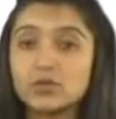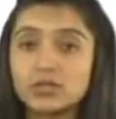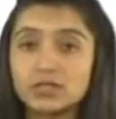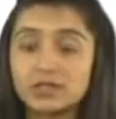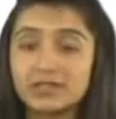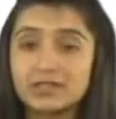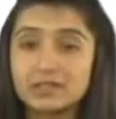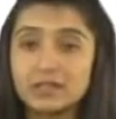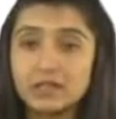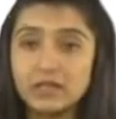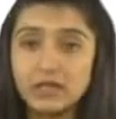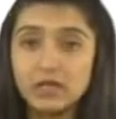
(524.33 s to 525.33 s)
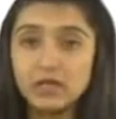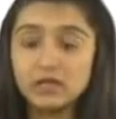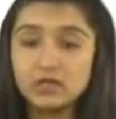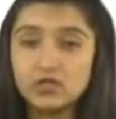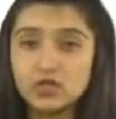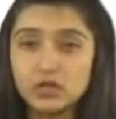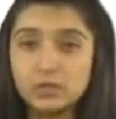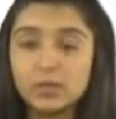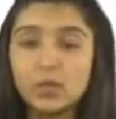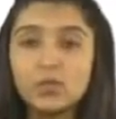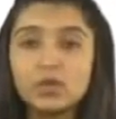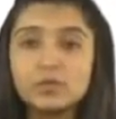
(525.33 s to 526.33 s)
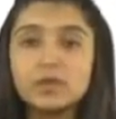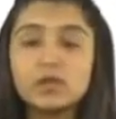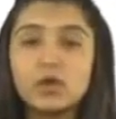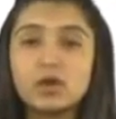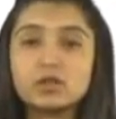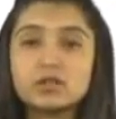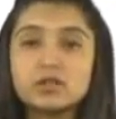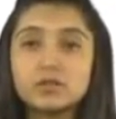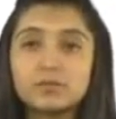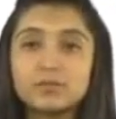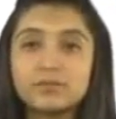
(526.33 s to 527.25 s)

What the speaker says: sinks, the ship will be lost